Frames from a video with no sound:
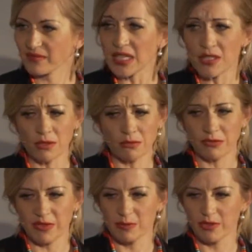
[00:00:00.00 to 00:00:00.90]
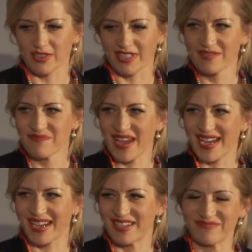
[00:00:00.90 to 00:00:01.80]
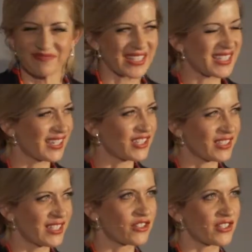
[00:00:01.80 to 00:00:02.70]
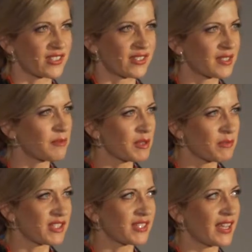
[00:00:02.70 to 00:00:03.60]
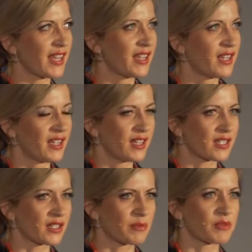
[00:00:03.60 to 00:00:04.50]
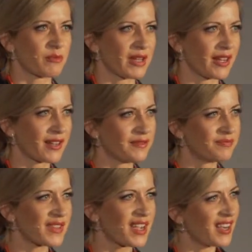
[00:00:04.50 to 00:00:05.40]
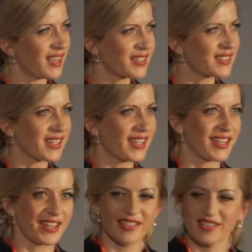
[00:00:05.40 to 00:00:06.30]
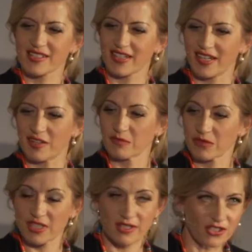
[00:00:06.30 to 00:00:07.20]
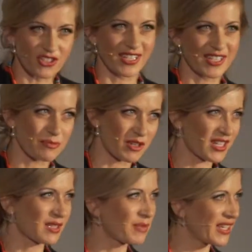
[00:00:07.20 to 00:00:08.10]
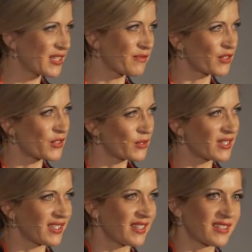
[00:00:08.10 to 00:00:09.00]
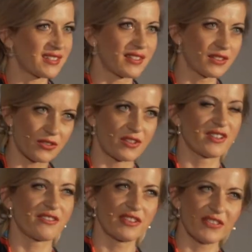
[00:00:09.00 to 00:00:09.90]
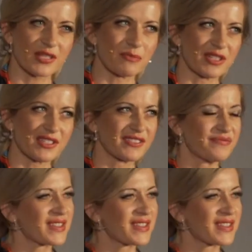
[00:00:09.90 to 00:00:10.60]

So what we're building, it's actually interesting. Some people say it's a crypto bank. I say it's a decentralized marketplace for tokenized alternative investments.